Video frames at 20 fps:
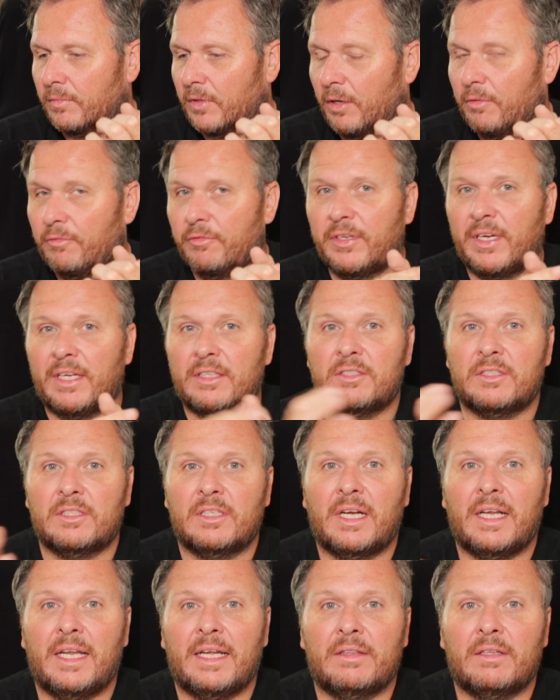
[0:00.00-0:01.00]
don't forget to
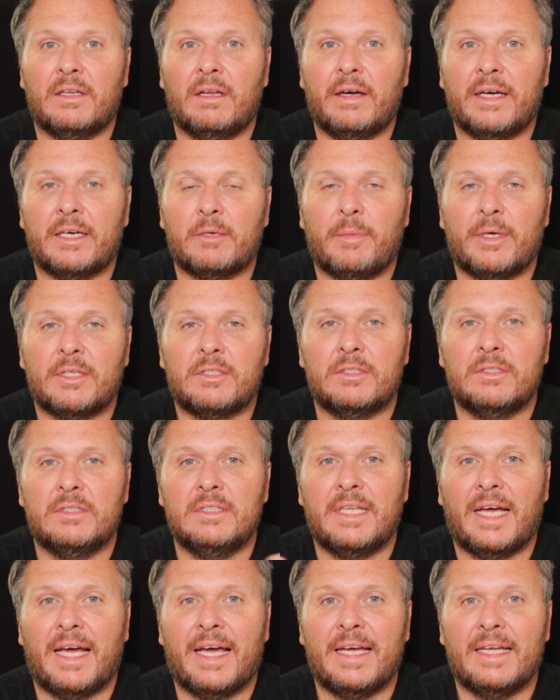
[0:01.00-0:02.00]
click the like
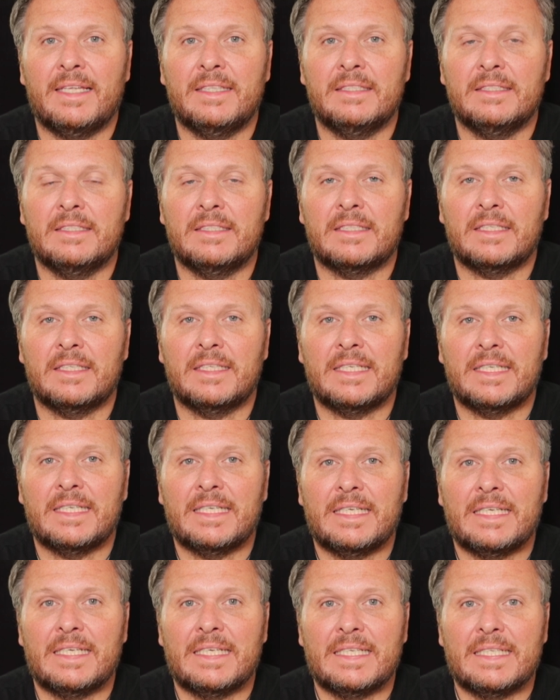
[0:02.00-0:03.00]
button and
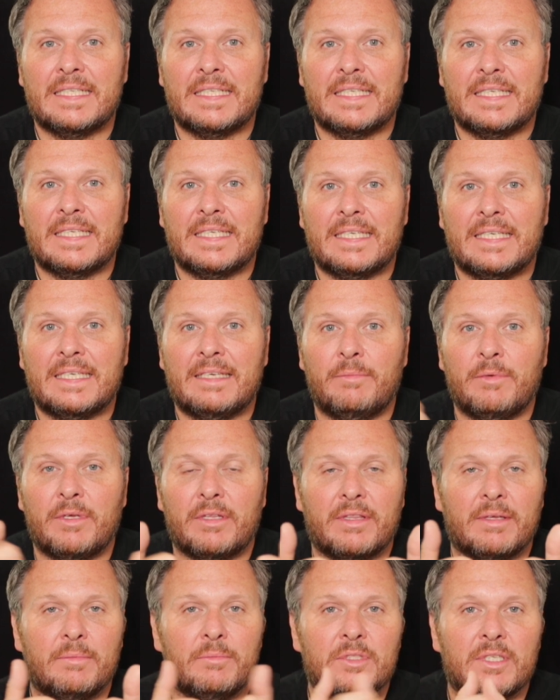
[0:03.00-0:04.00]
give me
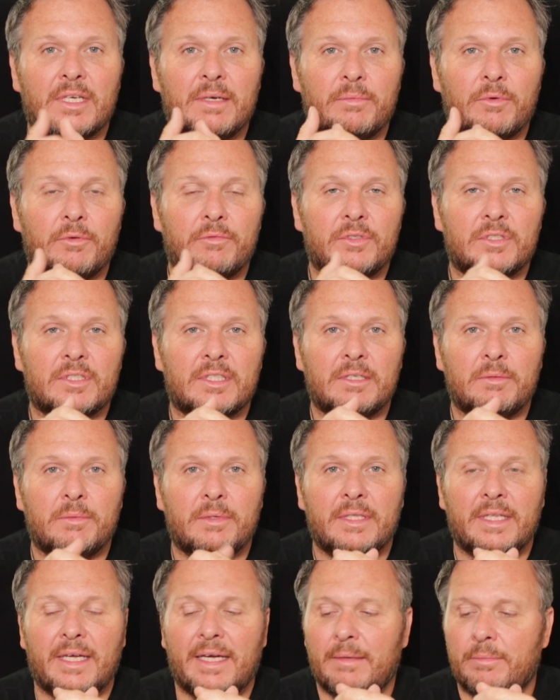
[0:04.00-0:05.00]
a thumbs up. Obviously,
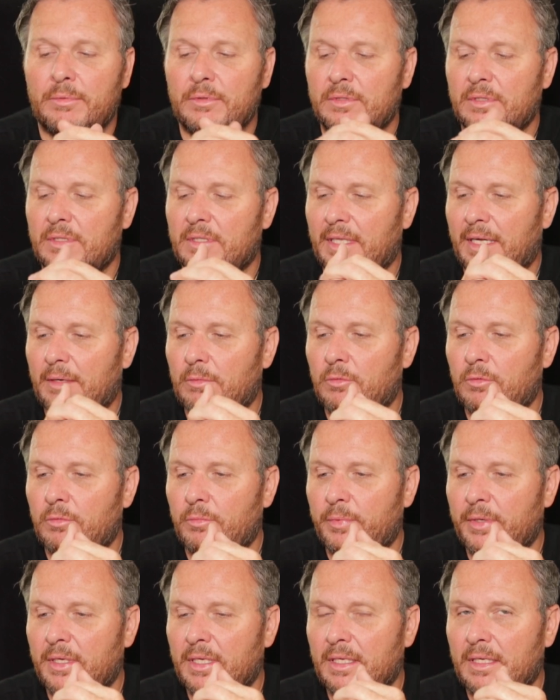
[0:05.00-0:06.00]
when that happens, that will
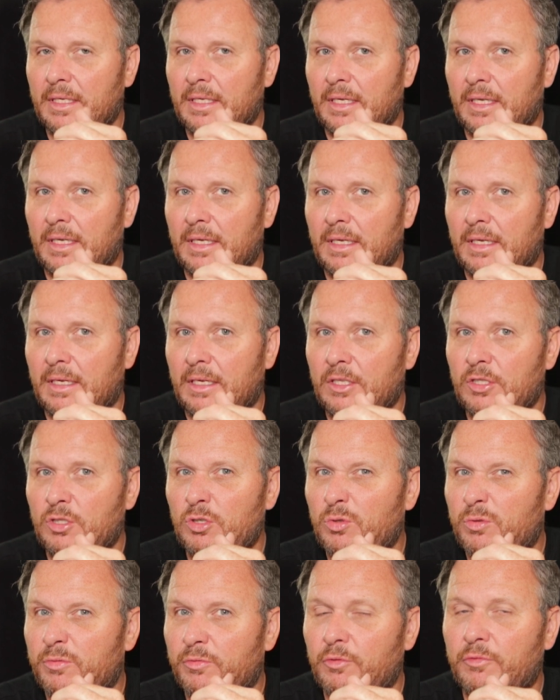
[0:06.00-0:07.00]
be
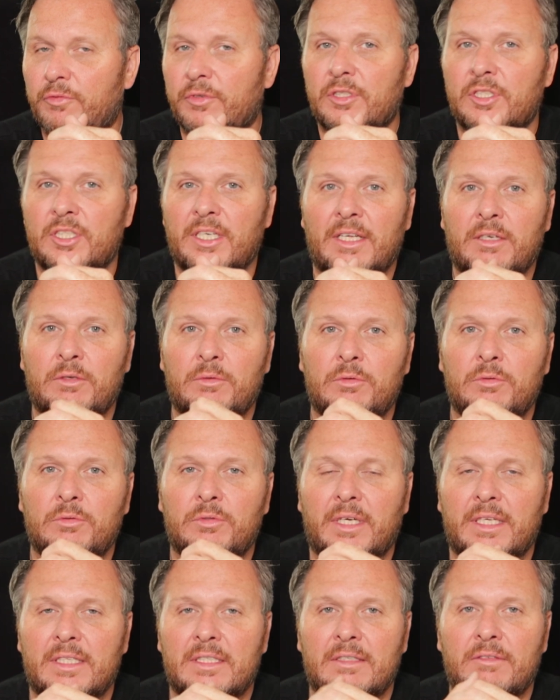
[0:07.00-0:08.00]
useful for the channel or
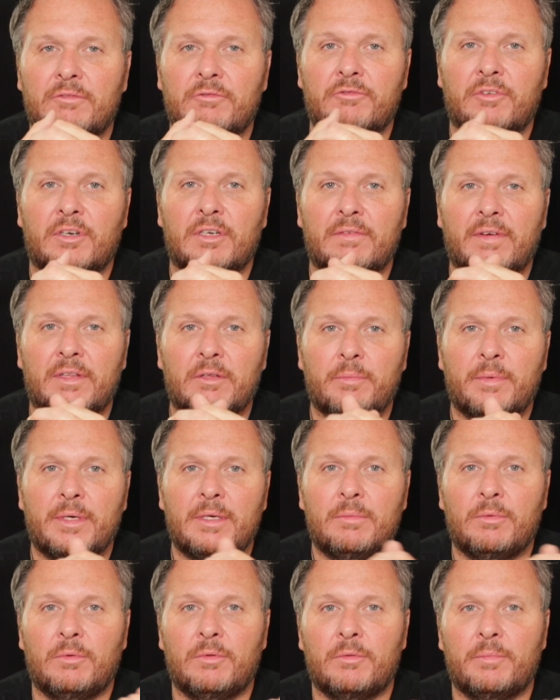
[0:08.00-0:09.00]
gets it in front of other
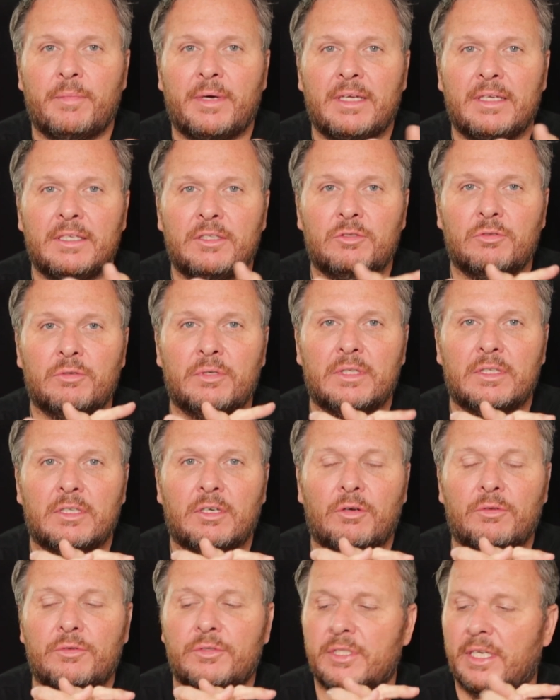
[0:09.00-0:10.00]
people that may enjoy the
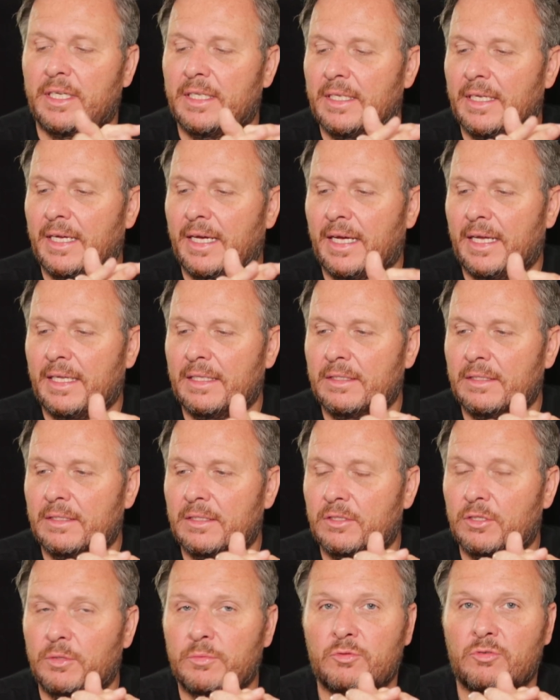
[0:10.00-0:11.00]
content and
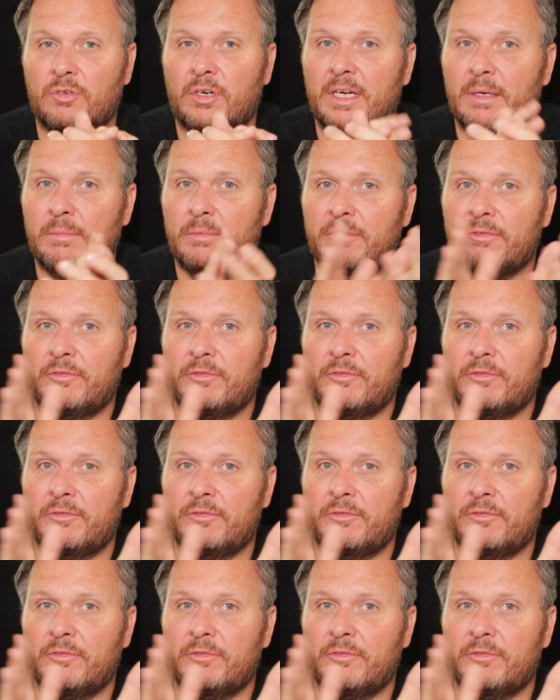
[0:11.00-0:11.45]
subscribe